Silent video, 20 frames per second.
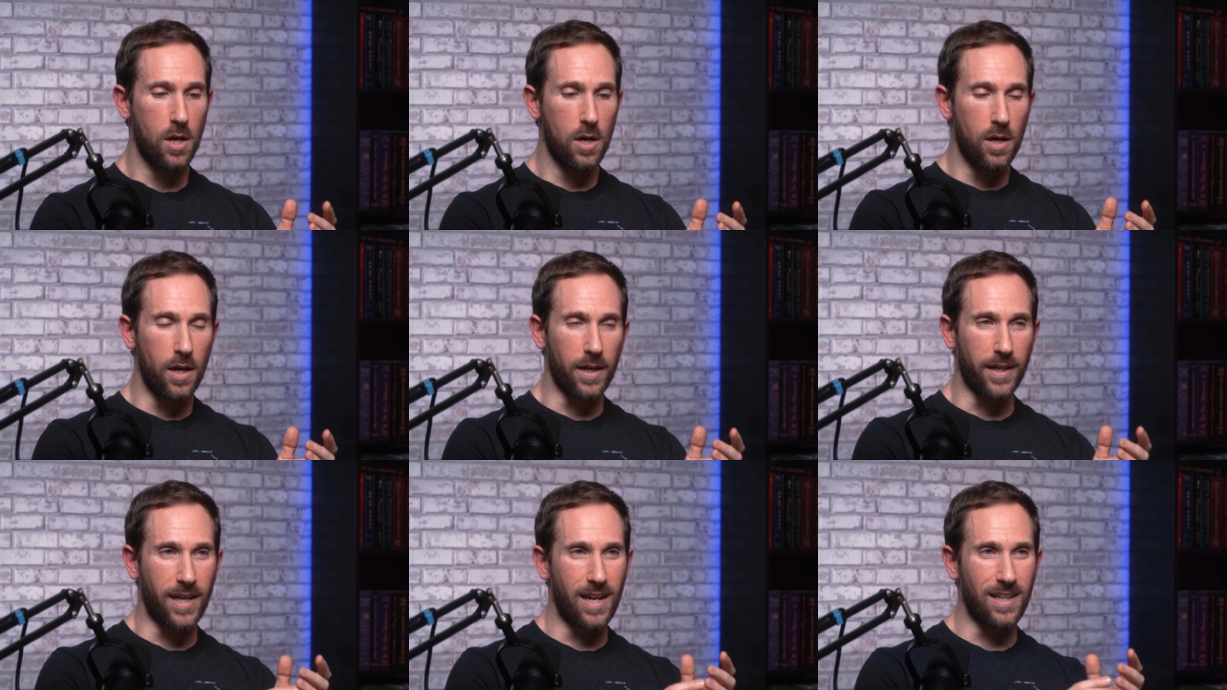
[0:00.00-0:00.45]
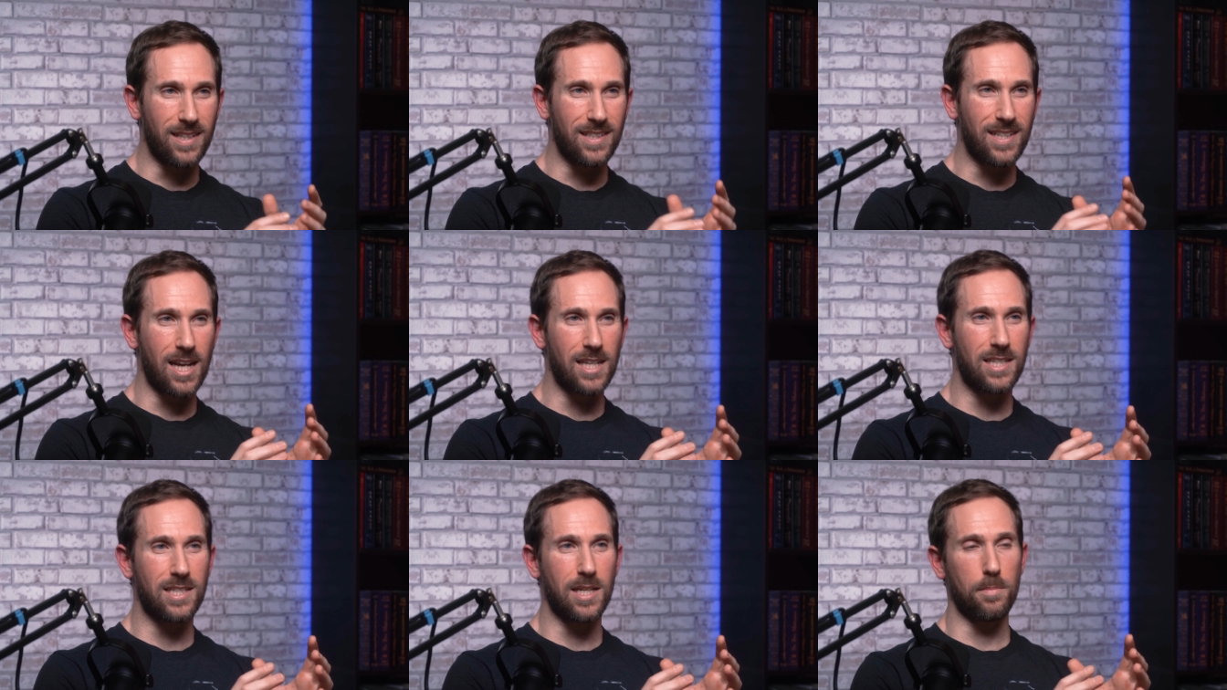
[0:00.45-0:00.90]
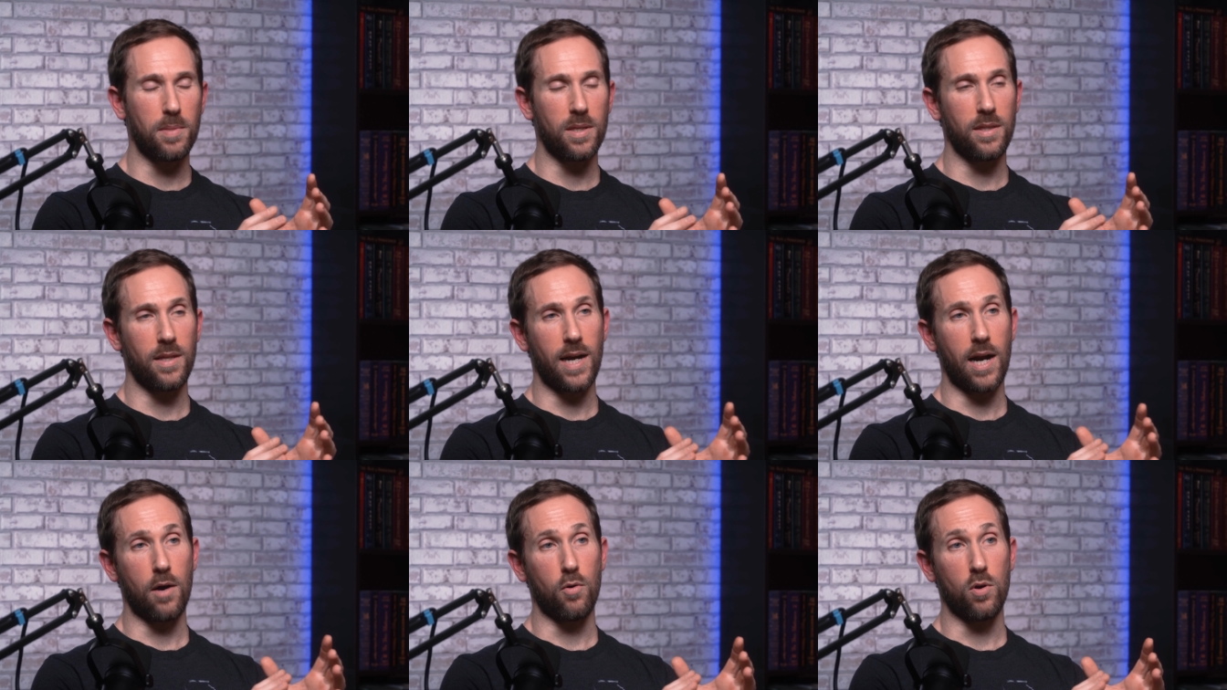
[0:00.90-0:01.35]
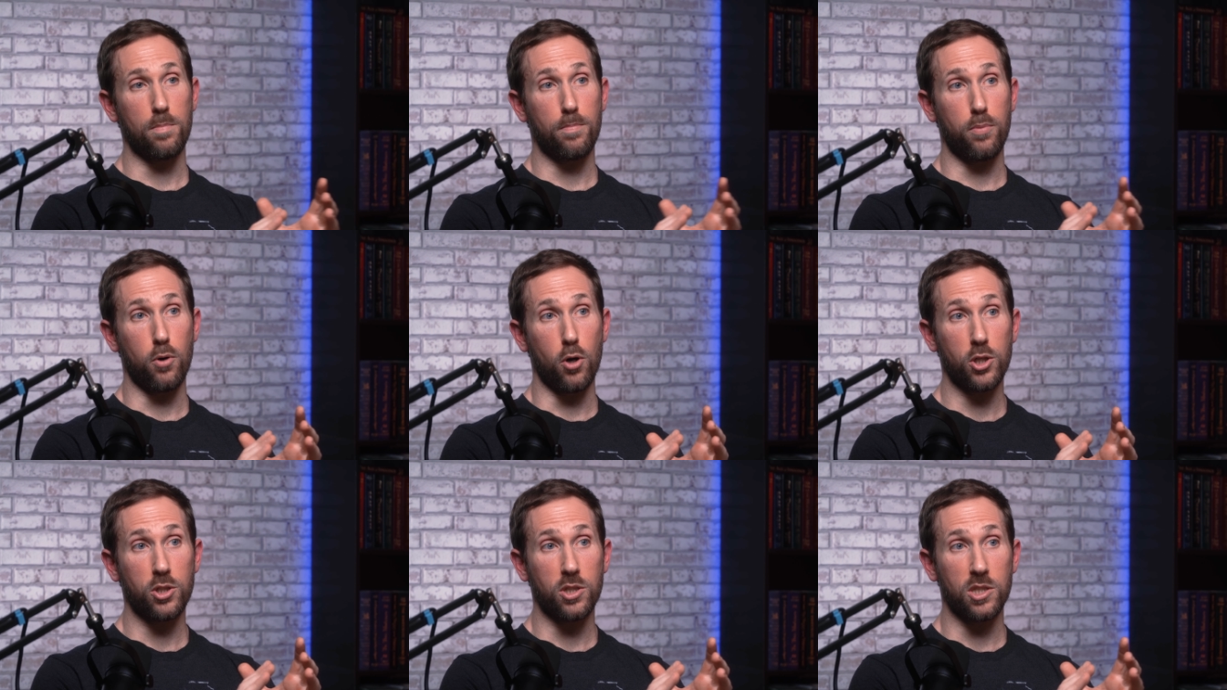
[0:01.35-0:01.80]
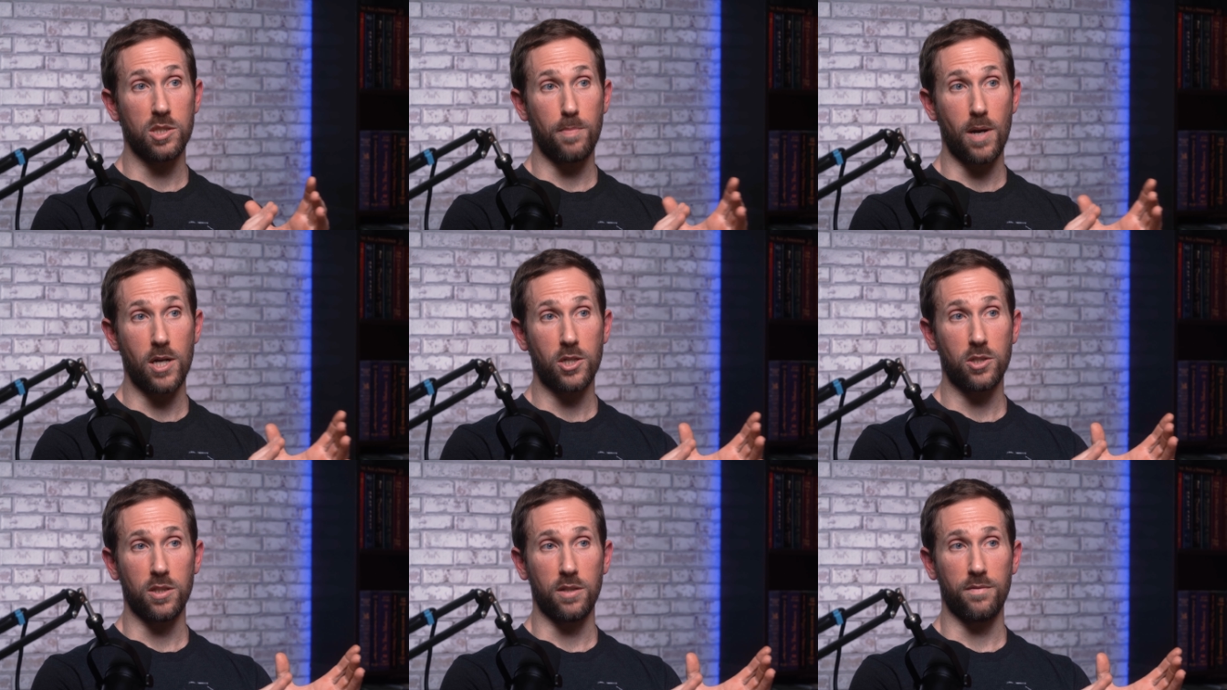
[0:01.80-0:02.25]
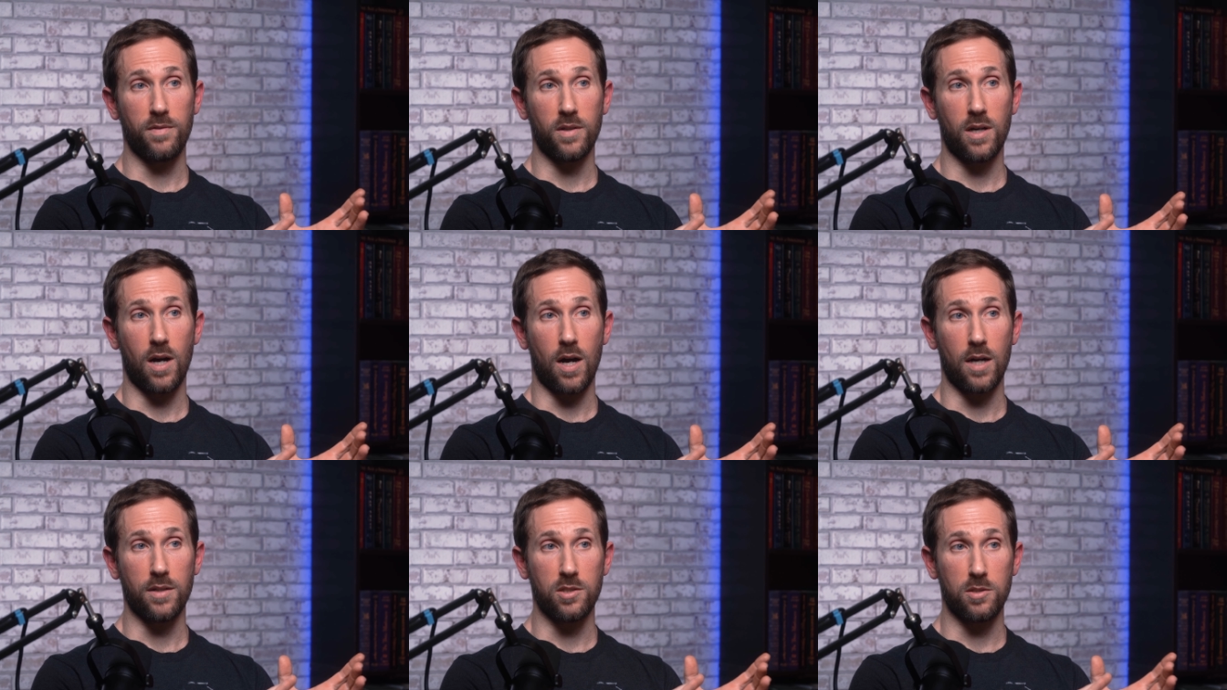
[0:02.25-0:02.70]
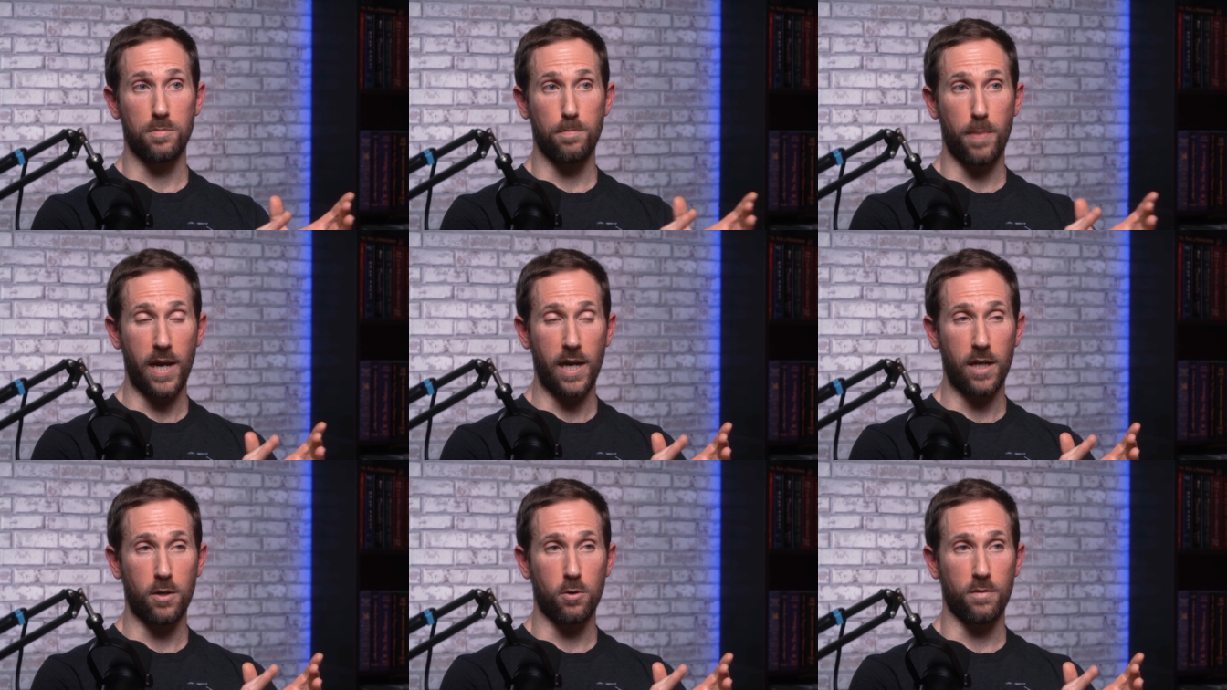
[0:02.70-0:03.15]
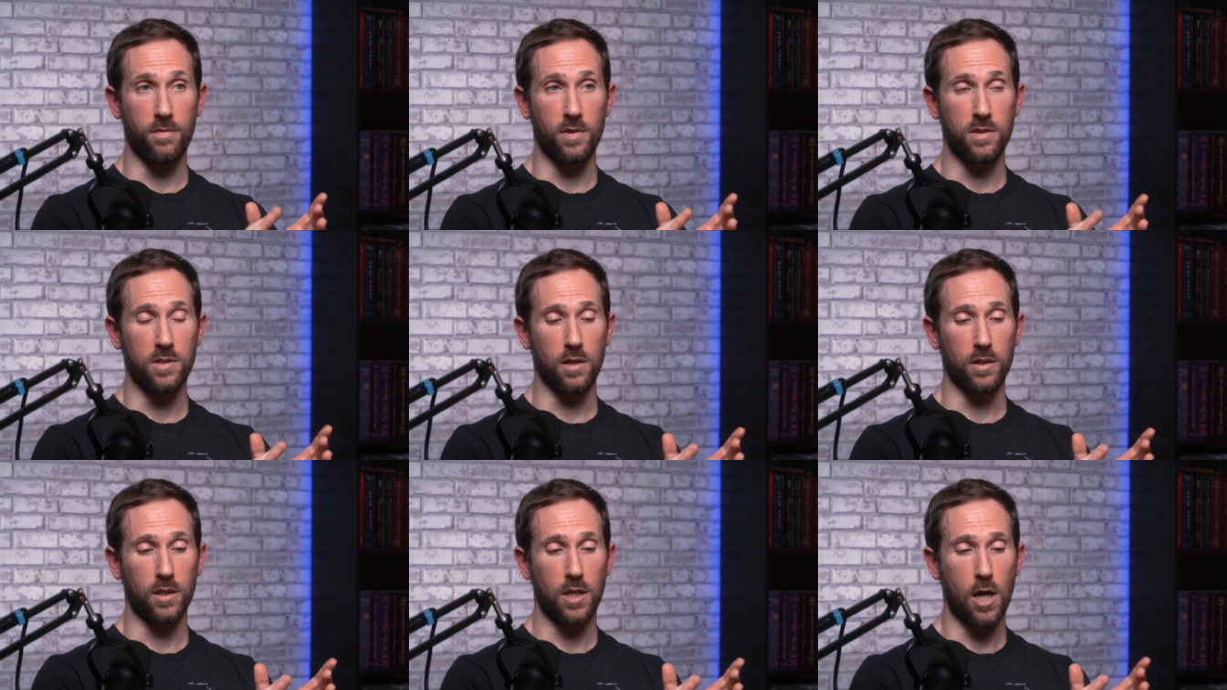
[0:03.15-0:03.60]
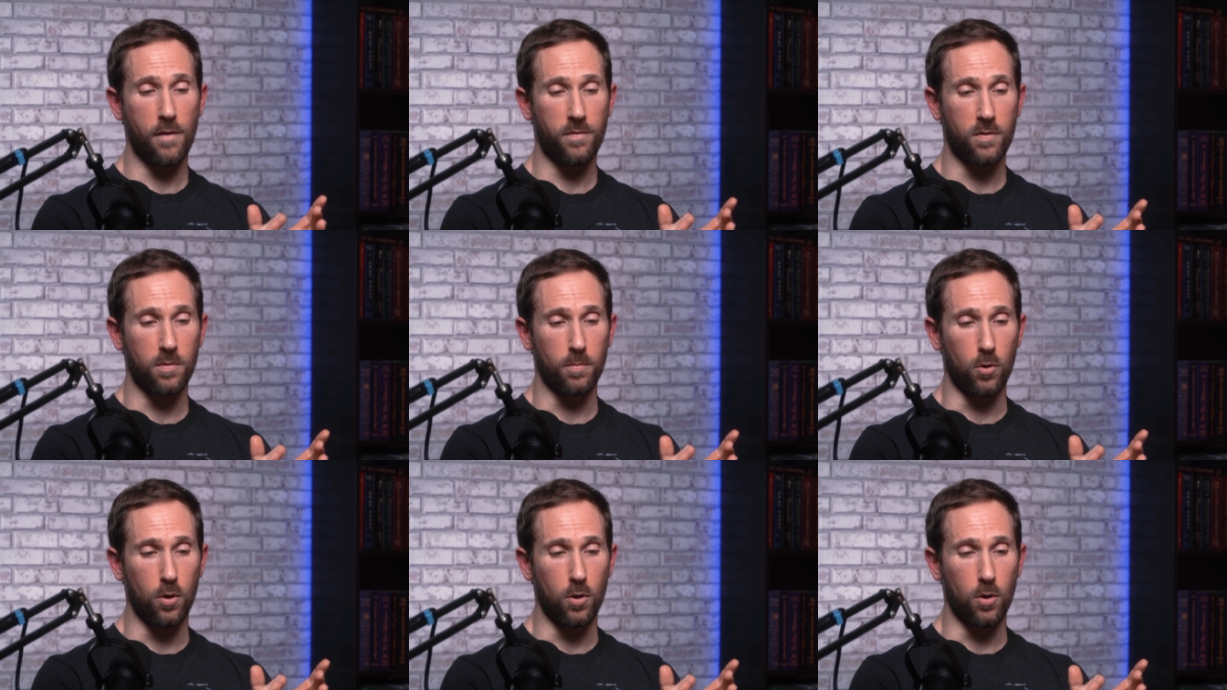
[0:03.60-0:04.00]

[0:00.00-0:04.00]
Again, it's not something that I would push, especially if it causes pain or if it's uncomfortable.